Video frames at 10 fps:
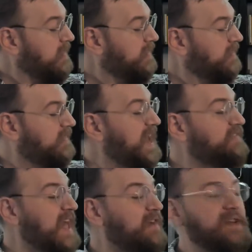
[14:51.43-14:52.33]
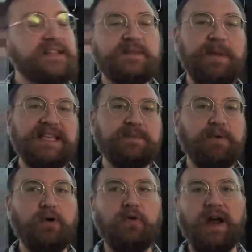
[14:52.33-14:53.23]
They have evidence-based
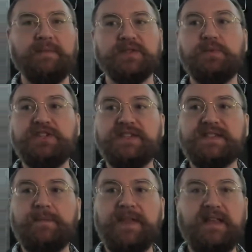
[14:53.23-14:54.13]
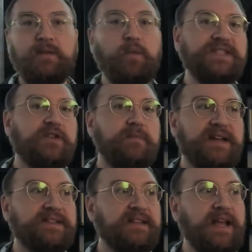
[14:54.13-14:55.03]
programs, which is something in Western
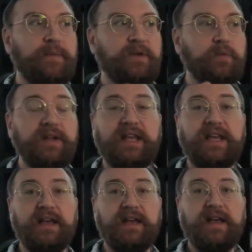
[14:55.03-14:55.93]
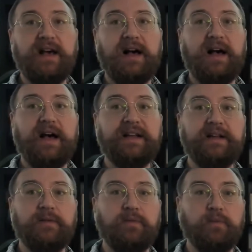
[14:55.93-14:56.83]
medicine that we really,
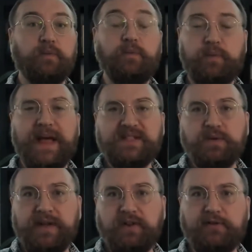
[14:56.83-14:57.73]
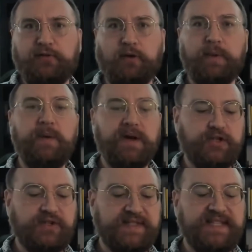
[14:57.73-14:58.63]
that's what we look for. We want
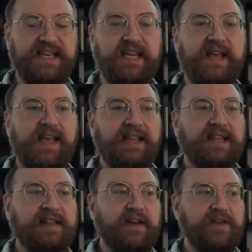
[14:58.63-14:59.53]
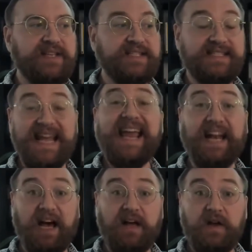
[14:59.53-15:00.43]
to see that there is data